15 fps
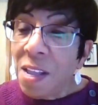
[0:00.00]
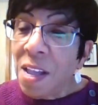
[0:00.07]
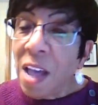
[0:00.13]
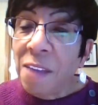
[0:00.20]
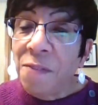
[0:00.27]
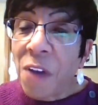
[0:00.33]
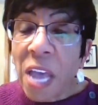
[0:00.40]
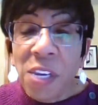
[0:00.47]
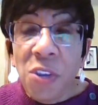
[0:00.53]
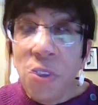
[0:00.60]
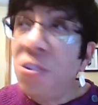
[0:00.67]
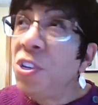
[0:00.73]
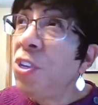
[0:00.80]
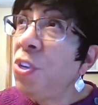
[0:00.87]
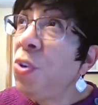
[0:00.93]
I invite you
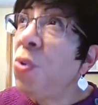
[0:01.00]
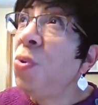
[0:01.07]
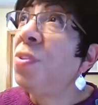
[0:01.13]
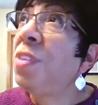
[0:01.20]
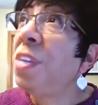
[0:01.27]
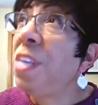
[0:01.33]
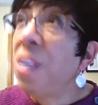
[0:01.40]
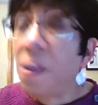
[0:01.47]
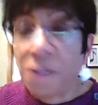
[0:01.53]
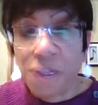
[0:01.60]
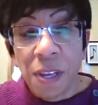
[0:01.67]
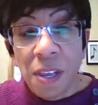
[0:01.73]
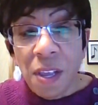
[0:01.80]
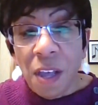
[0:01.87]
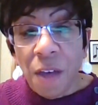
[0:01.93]
to use the
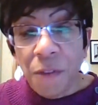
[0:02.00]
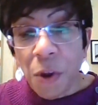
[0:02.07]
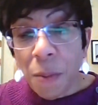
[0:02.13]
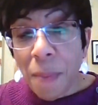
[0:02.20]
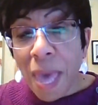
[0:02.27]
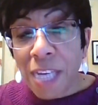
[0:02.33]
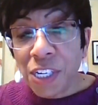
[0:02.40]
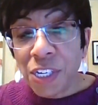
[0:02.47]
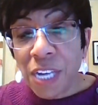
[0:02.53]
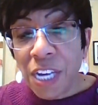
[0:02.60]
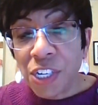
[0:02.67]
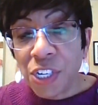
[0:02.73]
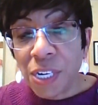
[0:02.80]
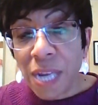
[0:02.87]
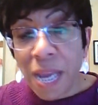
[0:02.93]
gift of your
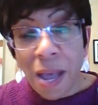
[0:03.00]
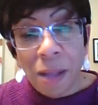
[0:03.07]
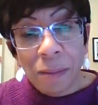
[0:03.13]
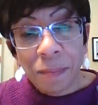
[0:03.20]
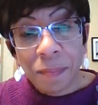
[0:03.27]
imagination now